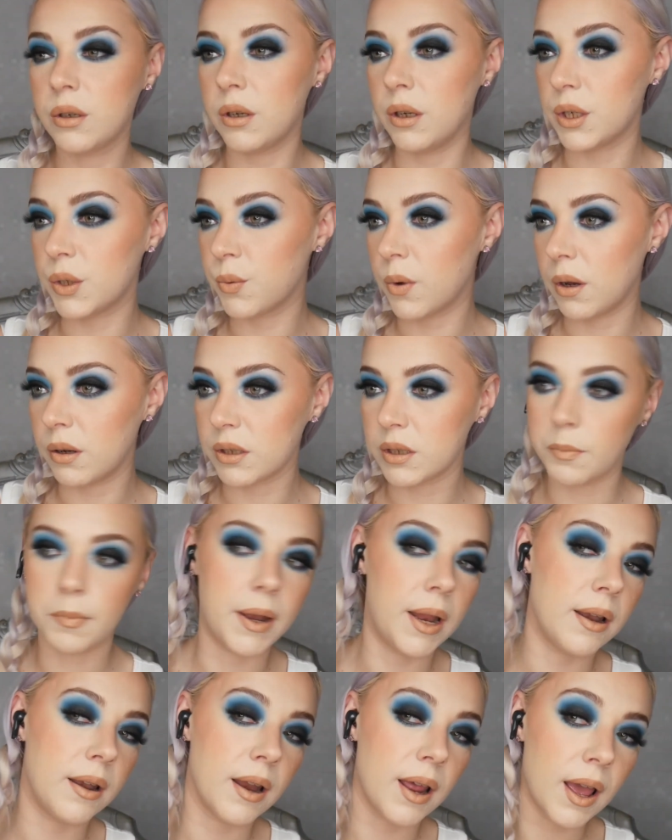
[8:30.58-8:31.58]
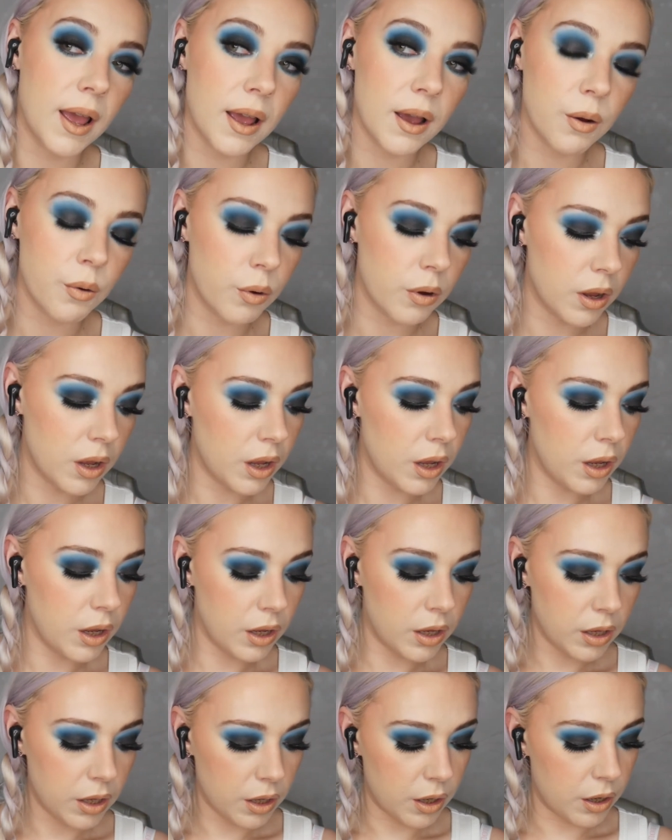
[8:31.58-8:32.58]
as well to blend out.
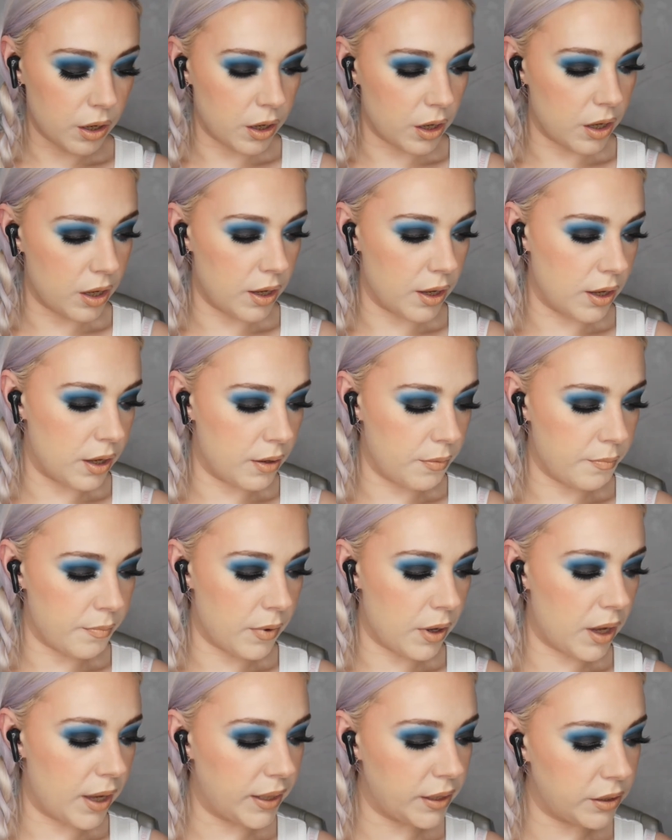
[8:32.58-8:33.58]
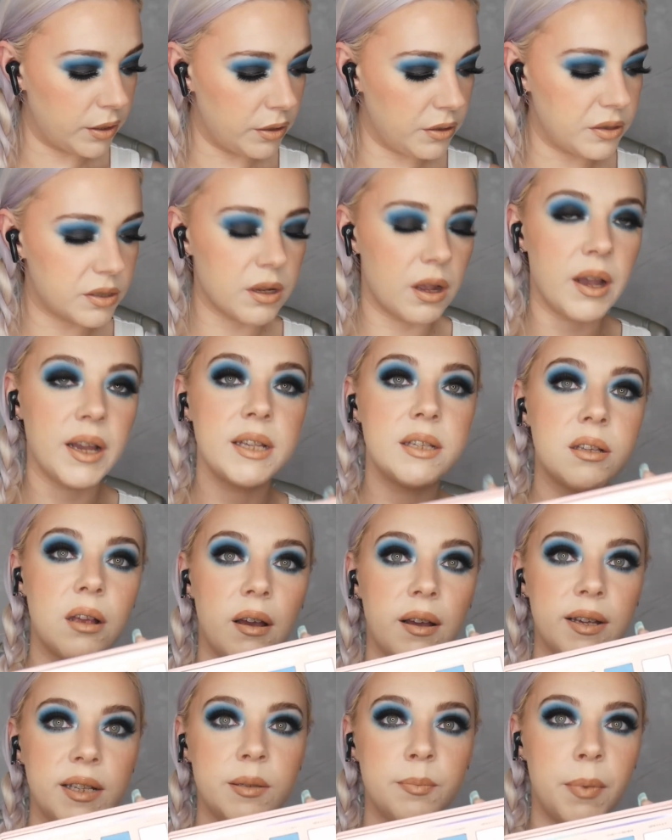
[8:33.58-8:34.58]
I used
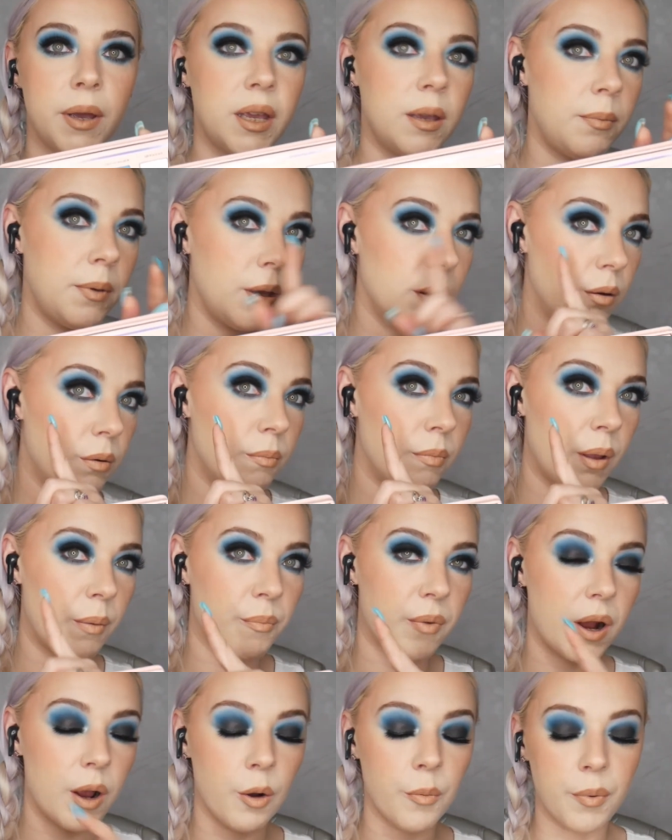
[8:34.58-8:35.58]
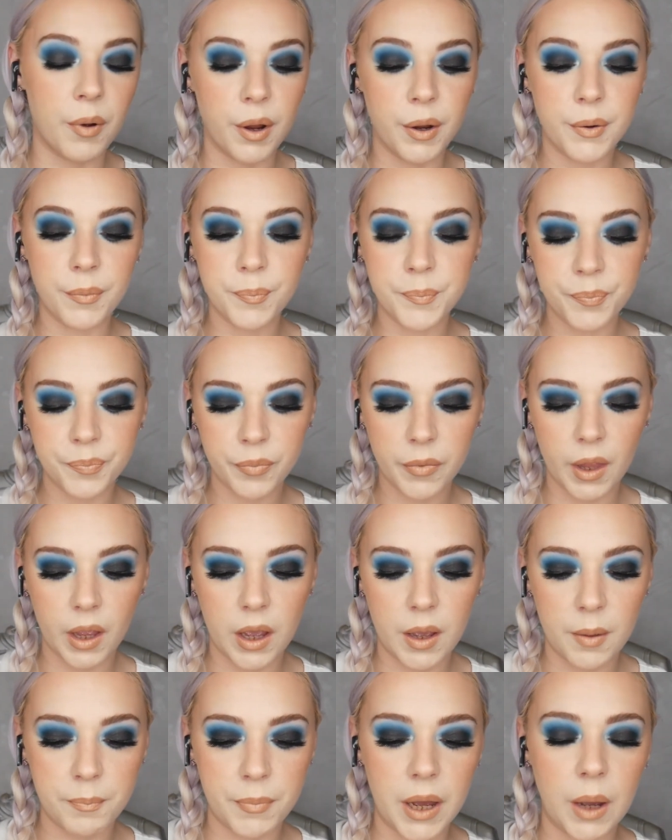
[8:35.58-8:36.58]
Ice Baby on my brow bone,
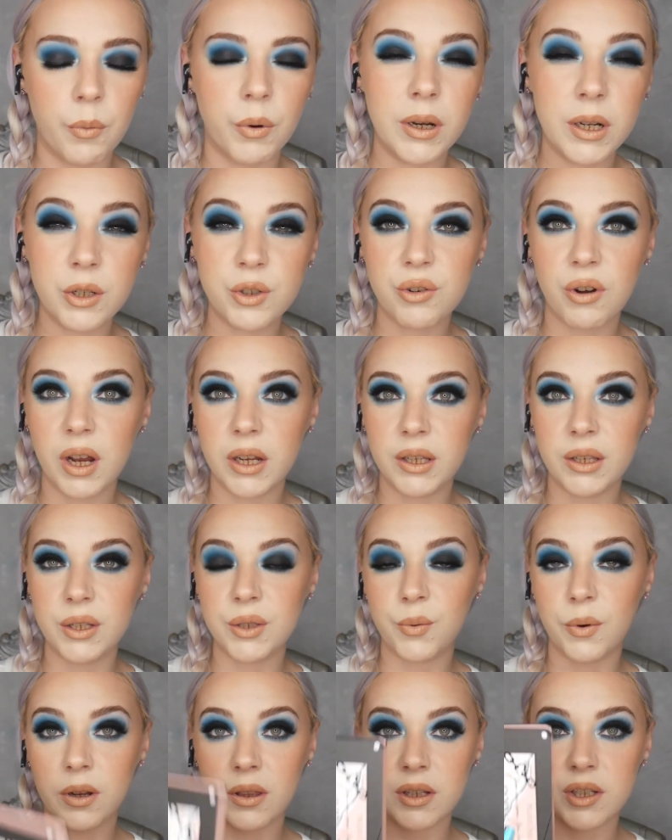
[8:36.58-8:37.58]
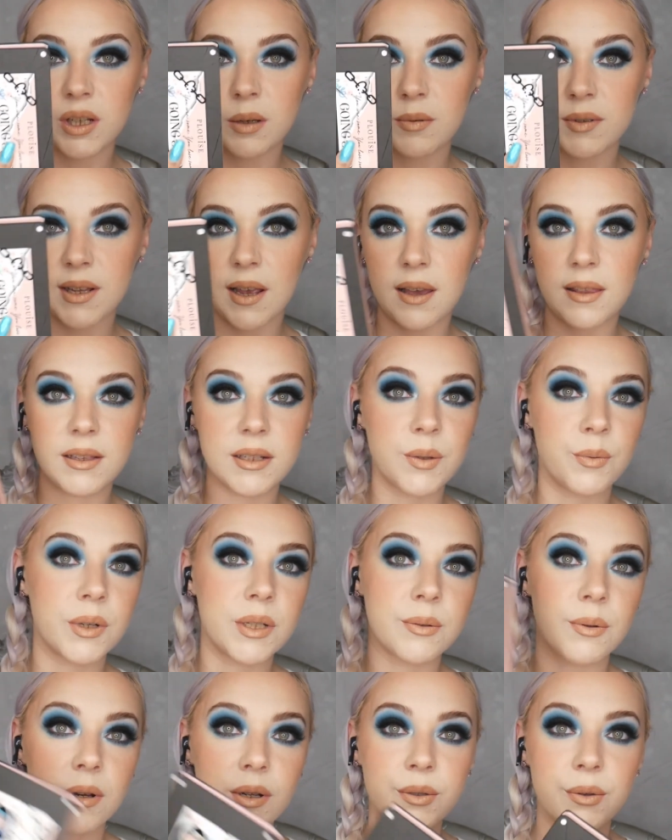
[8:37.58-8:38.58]
but I wanted to try and use one of the shimmers out of this one
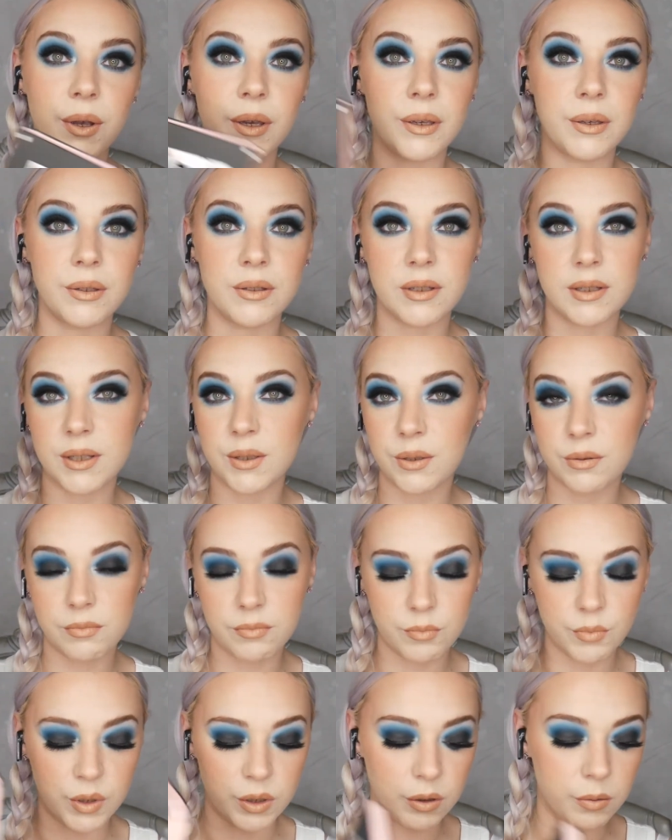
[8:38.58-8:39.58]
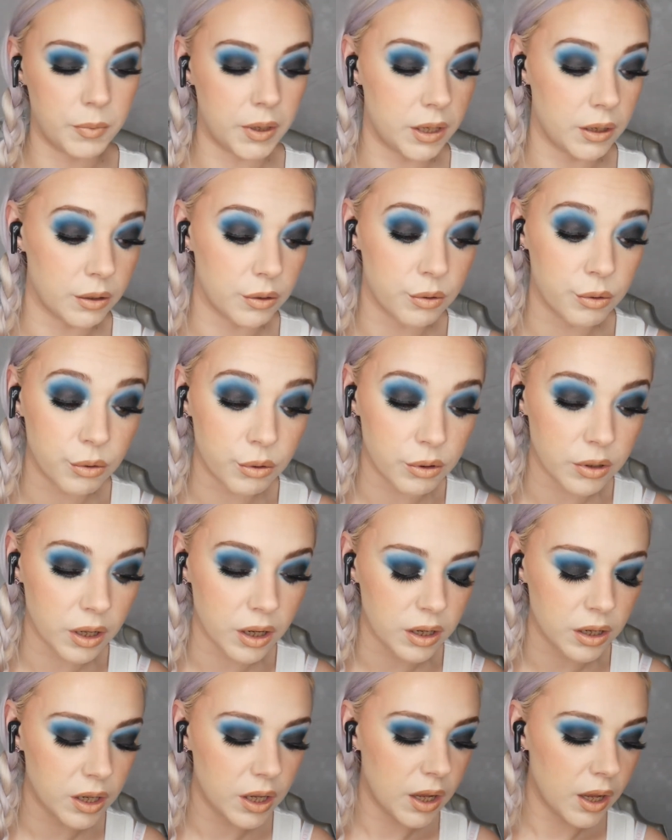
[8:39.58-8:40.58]
as well, so I used this one on my inner corner.